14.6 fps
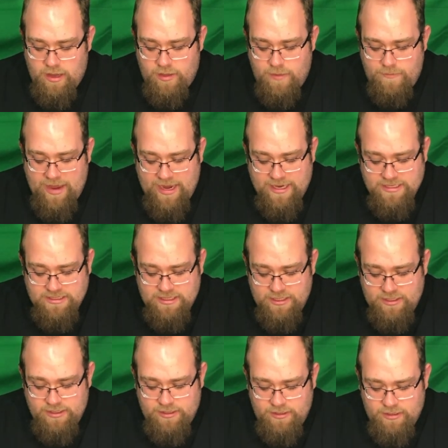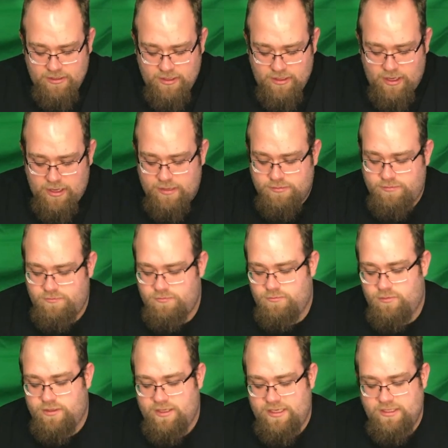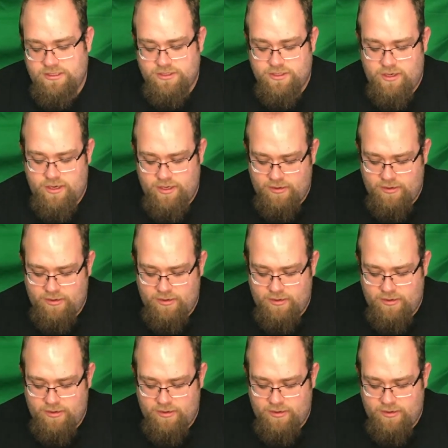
The magazine release, all right,